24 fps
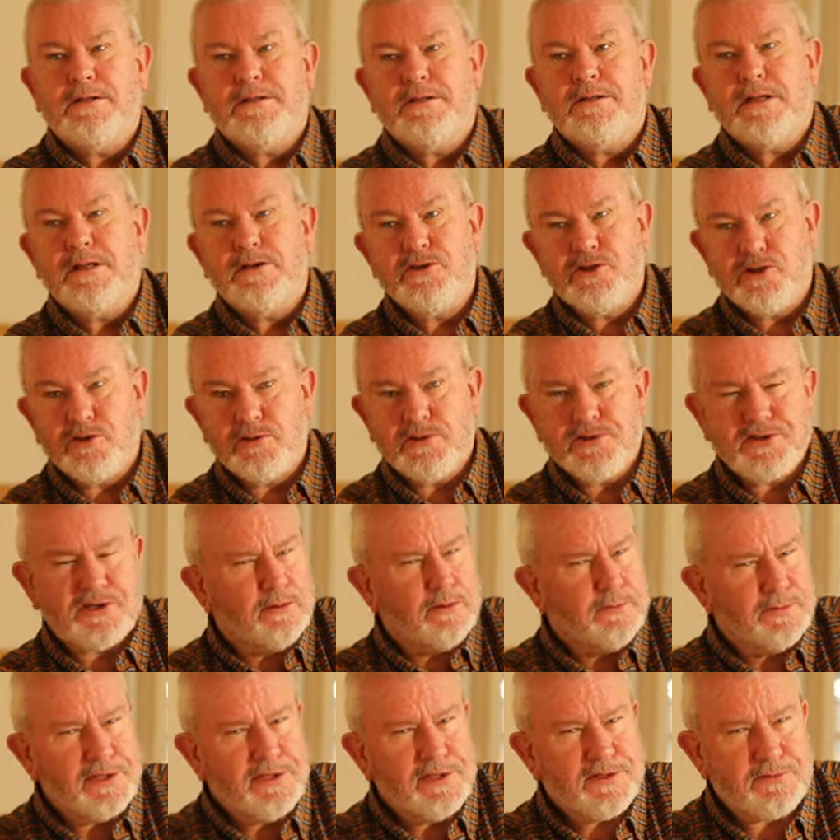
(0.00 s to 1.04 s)
The insurance
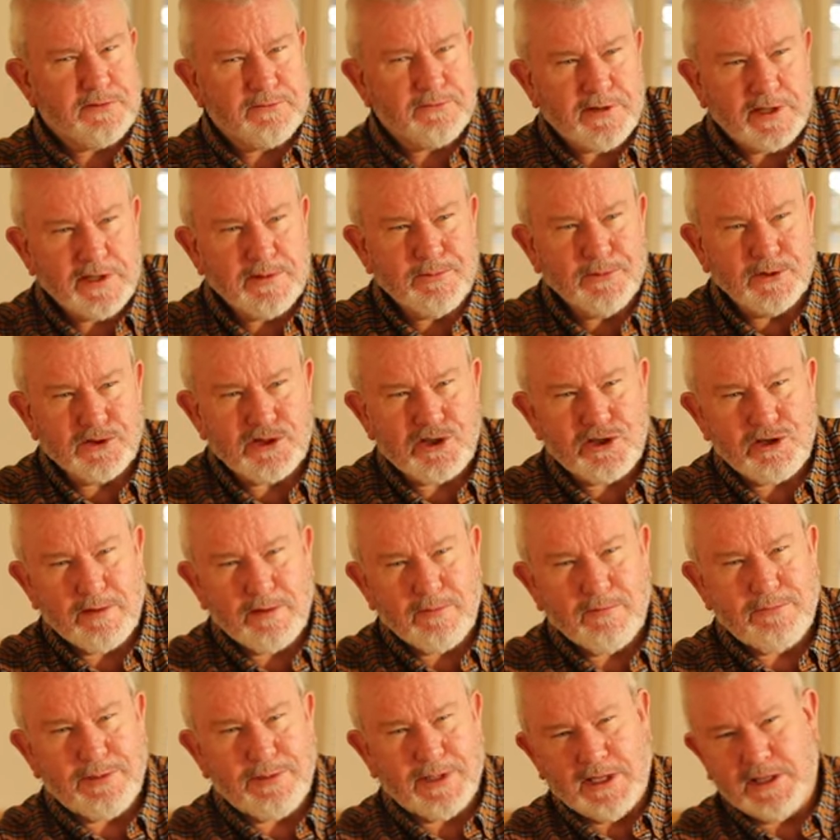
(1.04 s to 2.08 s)
companies were very much
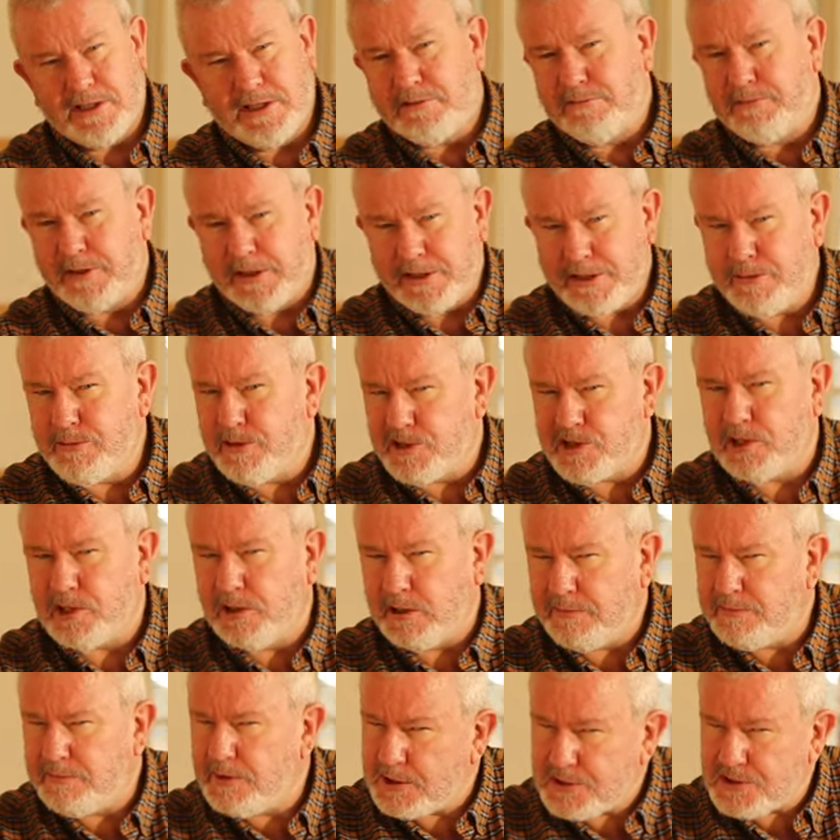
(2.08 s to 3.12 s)
part of Irish
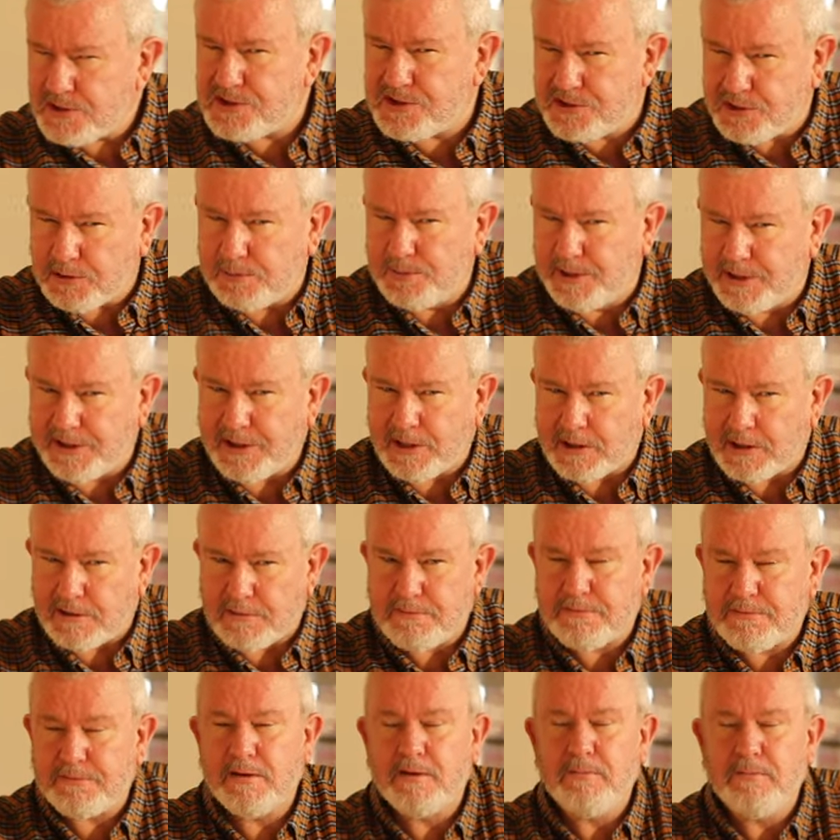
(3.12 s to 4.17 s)
life, not just Dublin
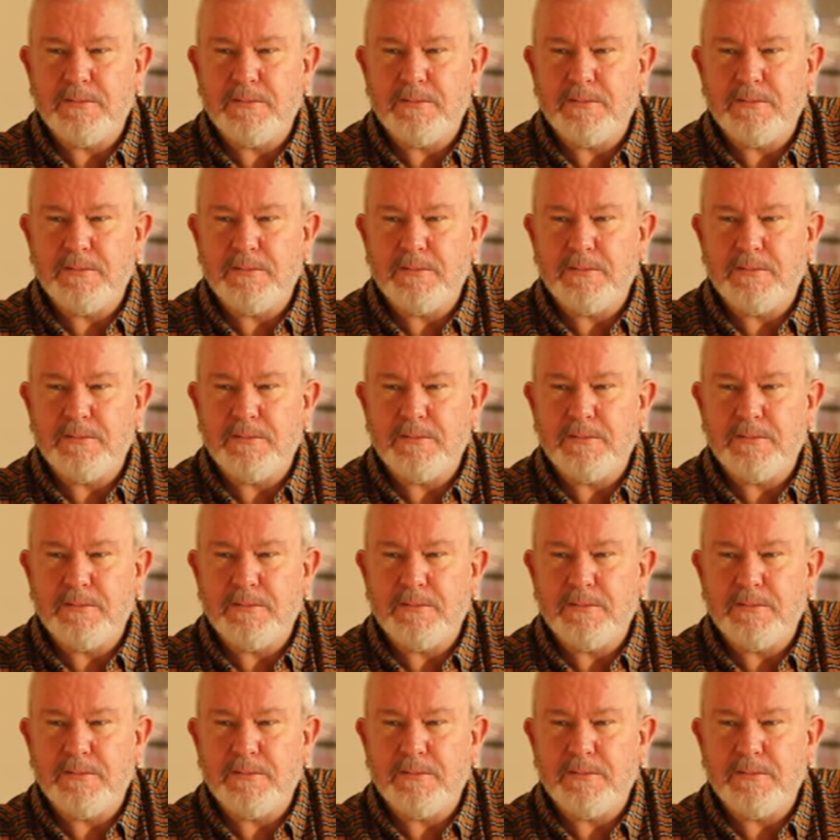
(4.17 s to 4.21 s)
life,